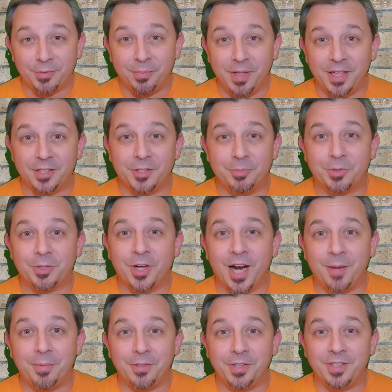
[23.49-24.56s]
for being a
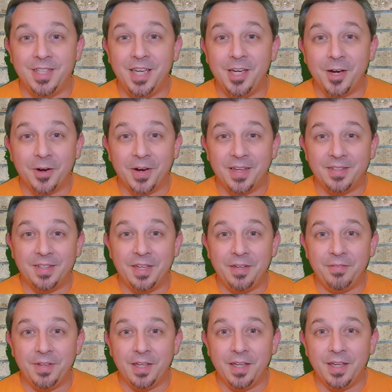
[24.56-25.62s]
subscriber to TRN
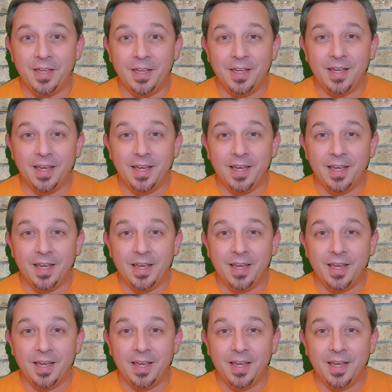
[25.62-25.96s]
TV